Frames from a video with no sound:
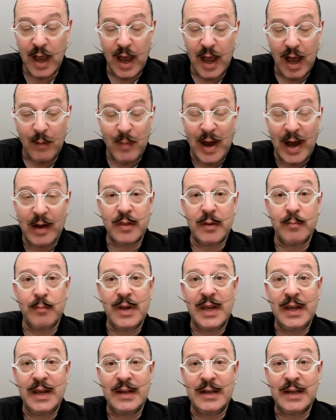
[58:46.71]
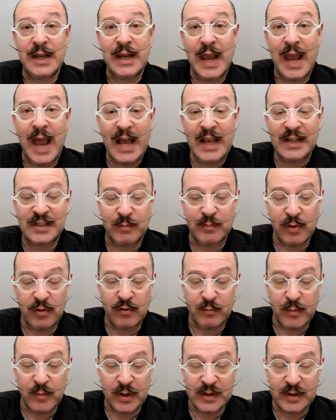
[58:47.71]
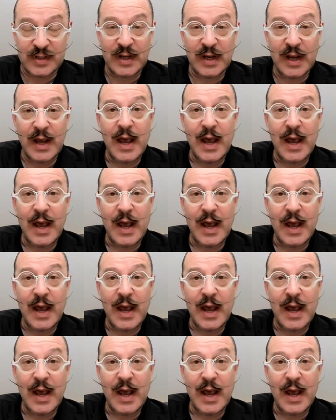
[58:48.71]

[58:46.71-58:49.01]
about the BDS movement.